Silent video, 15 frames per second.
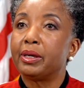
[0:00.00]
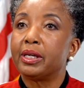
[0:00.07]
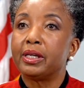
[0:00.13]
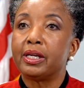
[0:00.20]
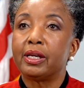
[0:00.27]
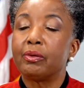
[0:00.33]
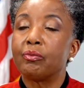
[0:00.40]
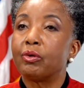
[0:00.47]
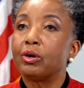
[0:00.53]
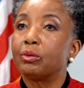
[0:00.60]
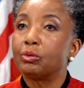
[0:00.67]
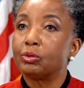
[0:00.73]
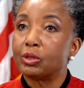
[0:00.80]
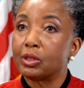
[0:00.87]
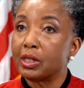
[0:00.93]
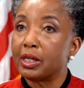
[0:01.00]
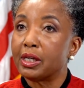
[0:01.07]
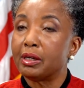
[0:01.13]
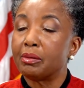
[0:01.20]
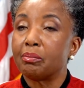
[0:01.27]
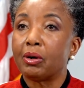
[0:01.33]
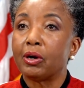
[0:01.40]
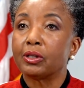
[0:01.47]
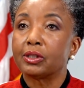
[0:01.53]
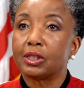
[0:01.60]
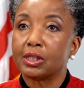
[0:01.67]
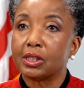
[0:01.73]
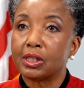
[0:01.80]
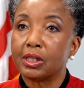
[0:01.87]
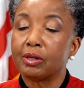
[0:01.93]
and anyone who studied
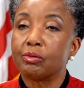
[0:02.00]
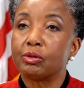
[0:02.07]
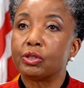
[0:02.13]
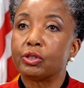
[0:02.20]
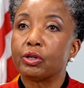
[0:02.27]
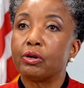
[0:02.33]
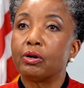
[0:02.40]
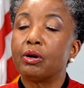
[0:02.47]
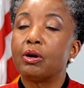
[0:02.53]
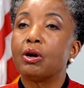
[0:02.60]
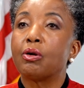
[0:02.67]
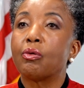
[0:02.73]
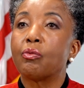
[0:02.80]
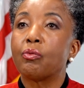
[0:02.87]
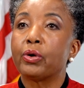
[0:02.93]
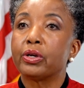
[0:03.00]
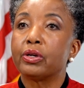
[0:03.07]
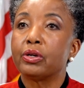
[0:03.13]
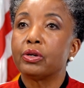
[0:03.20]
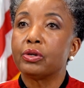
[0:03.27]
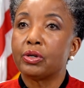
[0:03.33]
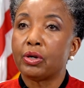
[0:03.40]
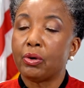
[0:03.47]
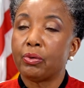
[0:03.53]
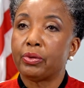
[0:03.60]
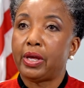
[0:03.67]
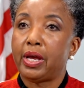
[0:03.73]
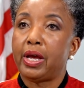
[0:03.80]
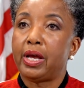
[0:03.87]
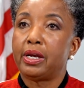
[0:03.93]
Marxist literature would know
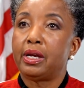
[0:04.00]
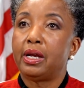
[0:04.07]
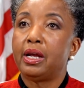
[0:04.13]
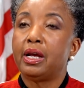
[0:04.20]
that.